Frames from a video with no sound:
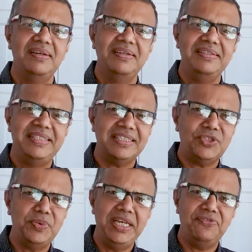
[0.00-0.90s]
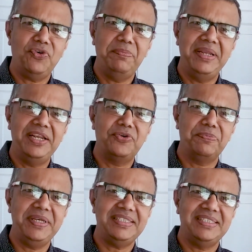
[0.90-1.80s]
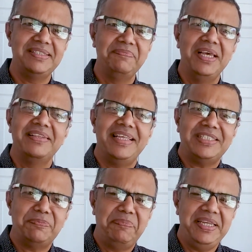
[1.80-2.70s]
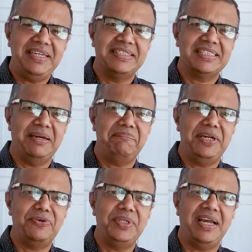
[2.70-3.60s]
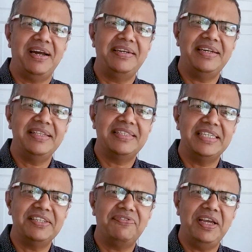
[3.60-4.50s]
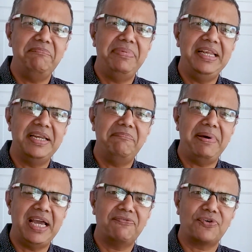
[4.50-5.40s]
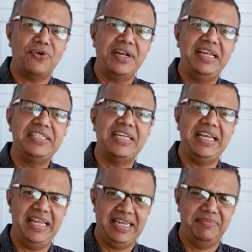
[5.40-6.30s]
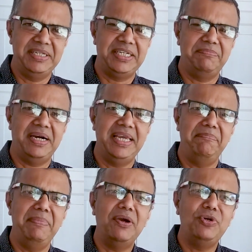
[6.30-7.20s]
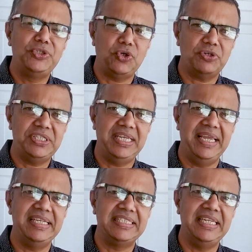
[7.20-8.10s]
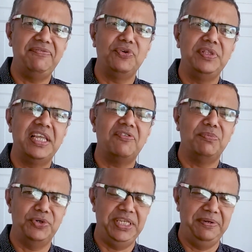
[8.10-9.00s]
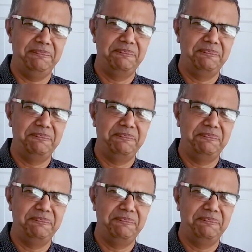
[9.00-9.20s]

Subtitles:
Just 24 billion rupees? That's peanuts compared to the 135 billion bank fraud allegedly committed by Mehul Choksi and his nephew Nirav Modi.